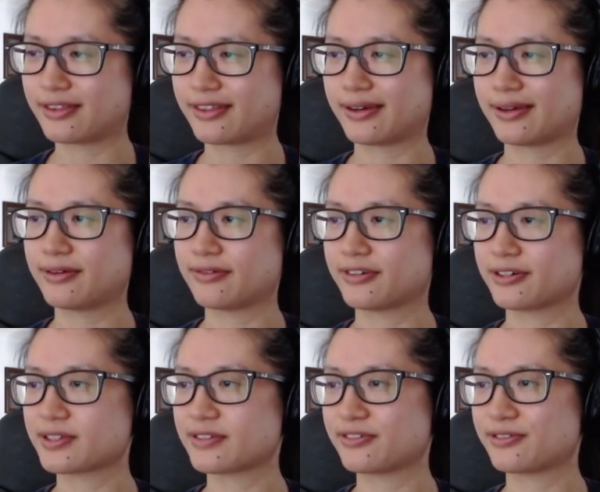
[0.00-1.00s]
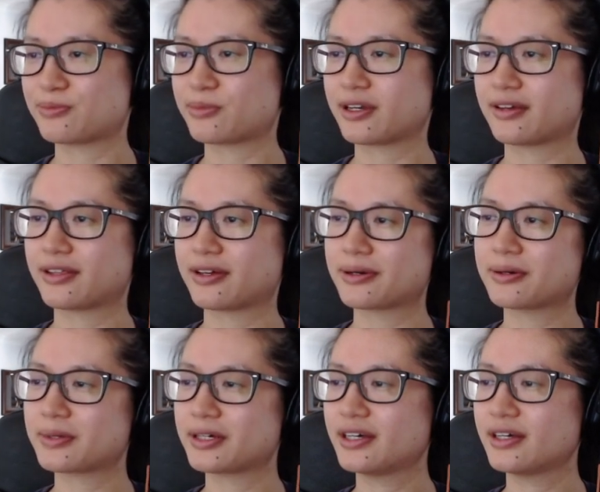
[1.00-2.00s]
Thank you, Phos, for bringing that
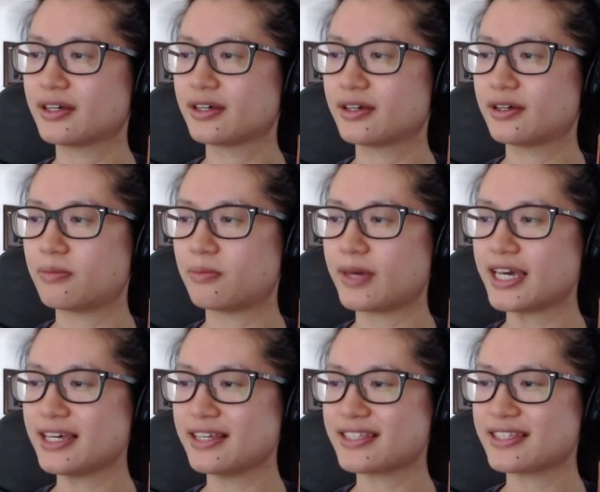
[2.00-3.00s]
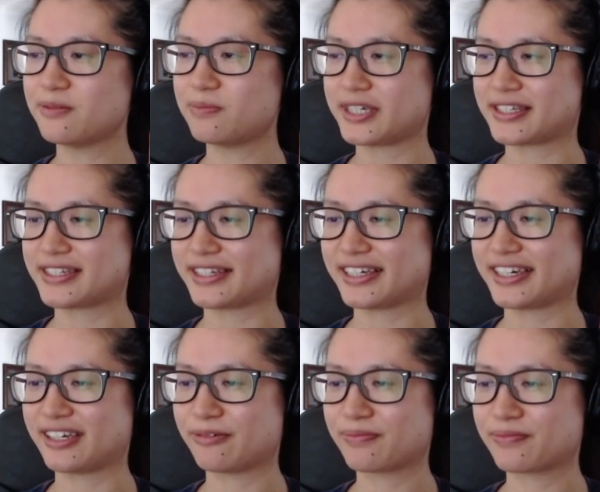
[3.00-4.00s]
up. Me? Don't be silly.